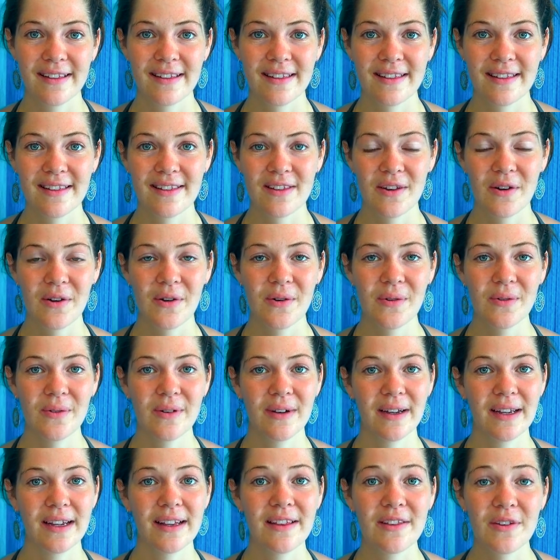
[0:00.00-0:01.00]

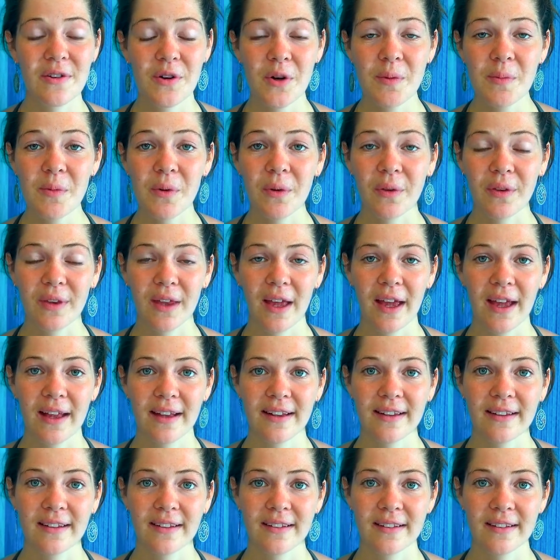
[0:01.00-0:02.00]
So it's normal
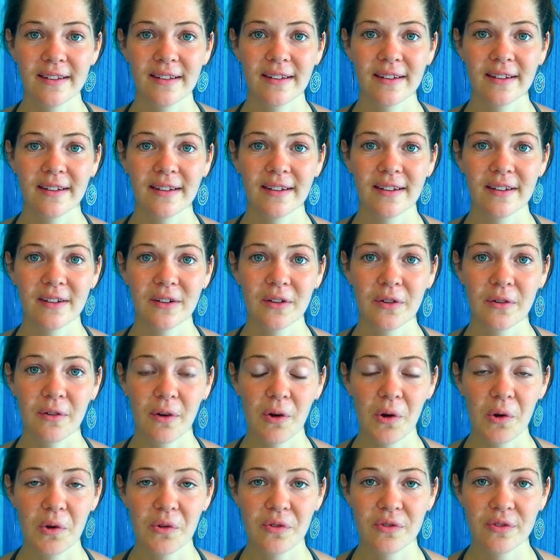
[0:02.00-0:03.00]
that
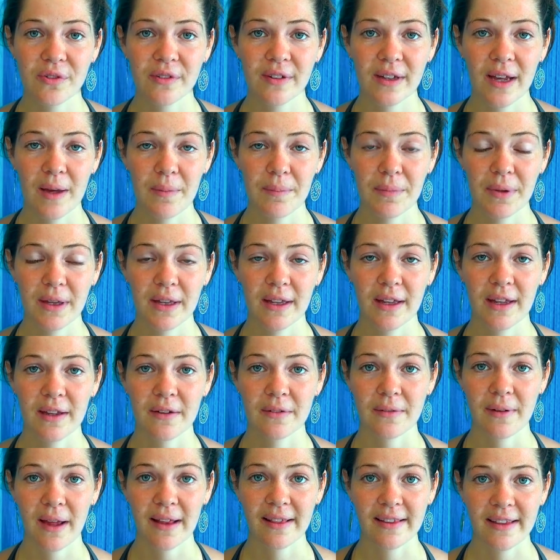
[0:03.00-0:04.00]
growth can be
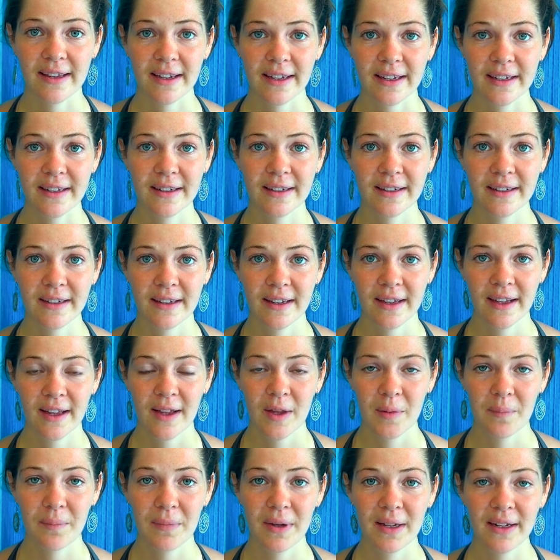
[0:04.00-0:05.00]
erratic,
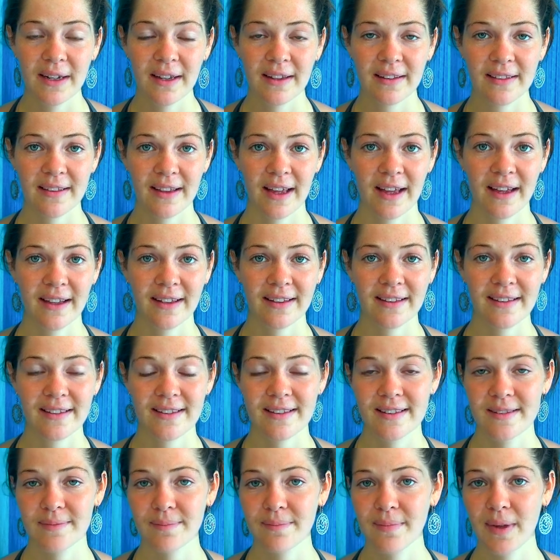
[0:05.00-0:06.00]
meaning that
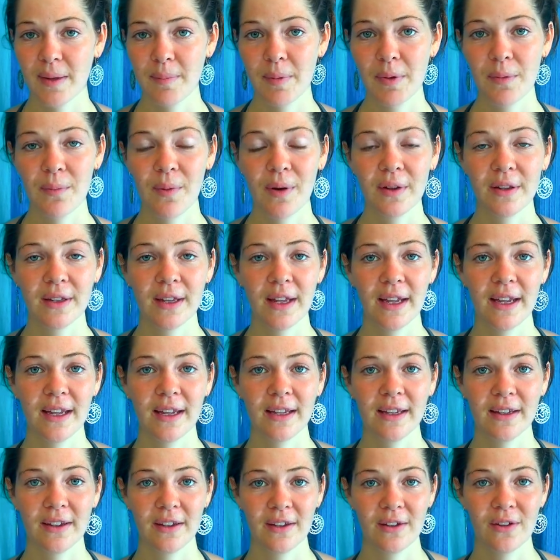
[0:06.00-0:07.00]
maybe one
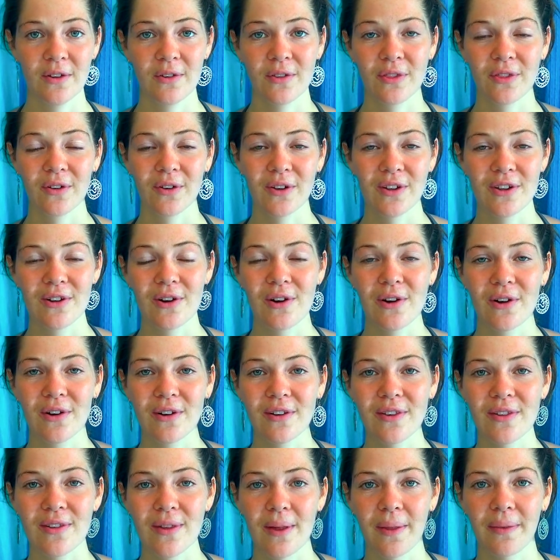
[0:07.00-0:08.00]
day you thought you
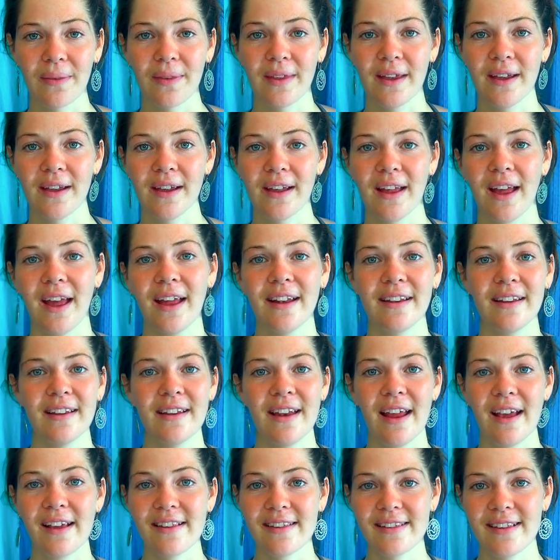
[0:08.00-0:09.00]
learned something and the
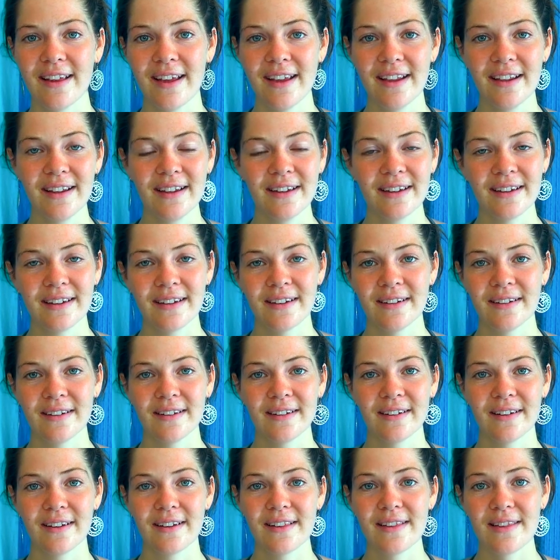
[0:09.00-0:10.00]
next day
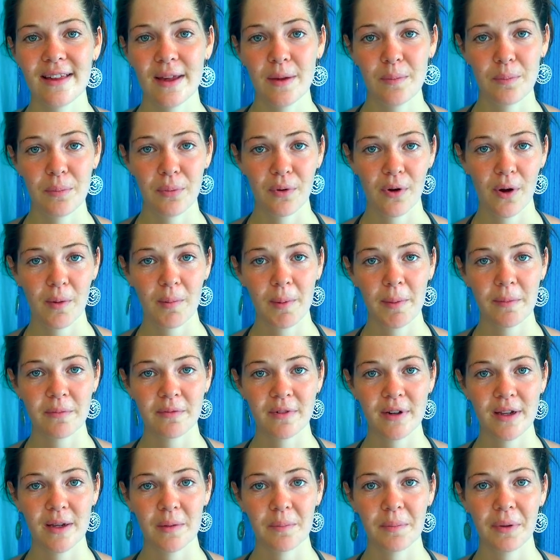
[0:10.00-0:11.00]
the same problem
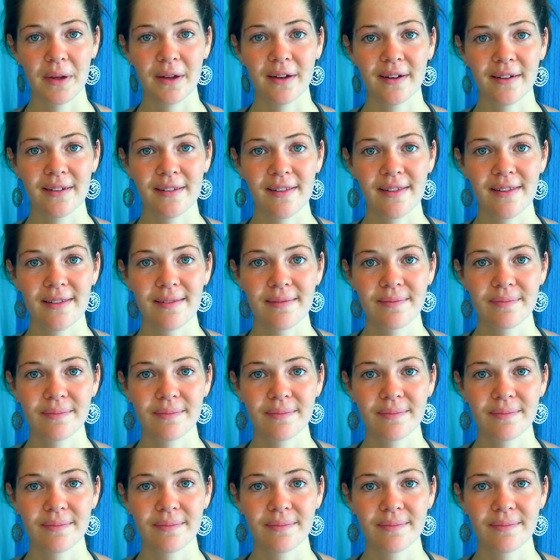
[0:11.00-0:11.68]
reappears.